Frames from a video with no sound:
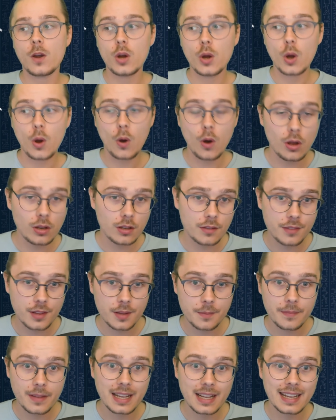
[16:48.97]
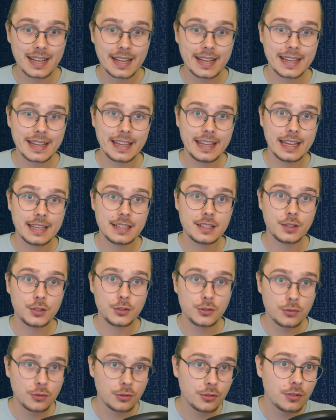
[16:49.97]
All of them get
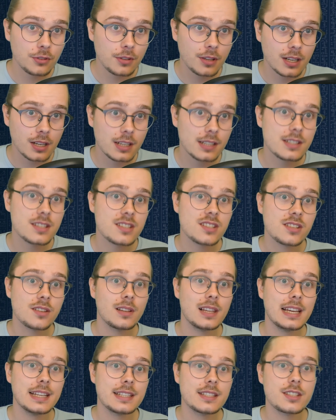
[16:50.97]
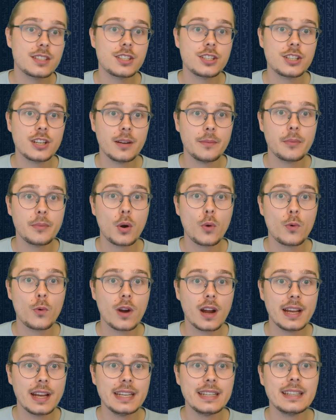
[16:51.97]
2 new cards, so let's jump
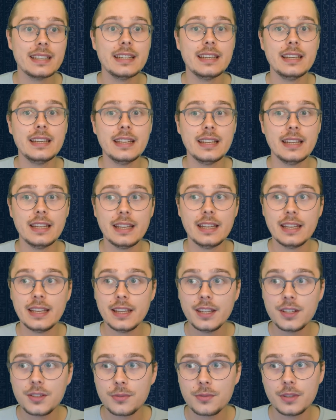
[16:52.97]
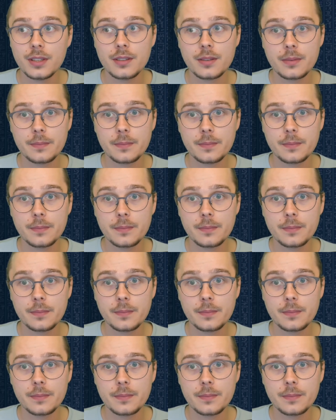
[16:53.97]
right into it.